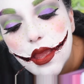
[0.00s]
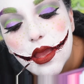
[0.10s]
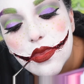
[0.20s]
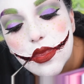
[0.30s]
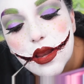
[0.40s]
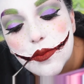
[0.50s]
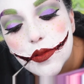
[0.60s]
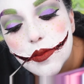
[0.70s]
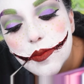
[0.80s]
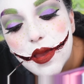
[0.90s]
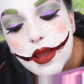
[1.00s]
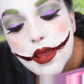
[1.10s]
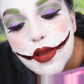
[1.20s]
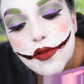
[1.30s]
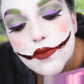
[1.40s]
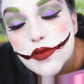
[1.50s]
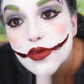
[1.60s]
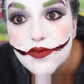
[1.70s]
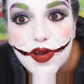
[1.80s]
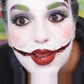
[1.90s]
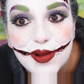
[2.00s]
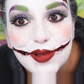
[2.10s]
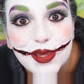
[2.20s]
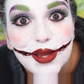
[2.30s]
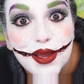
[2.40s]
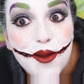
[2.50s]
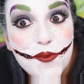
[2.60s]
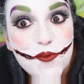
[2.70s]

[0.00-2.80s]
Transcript: And then I will be back for the final look.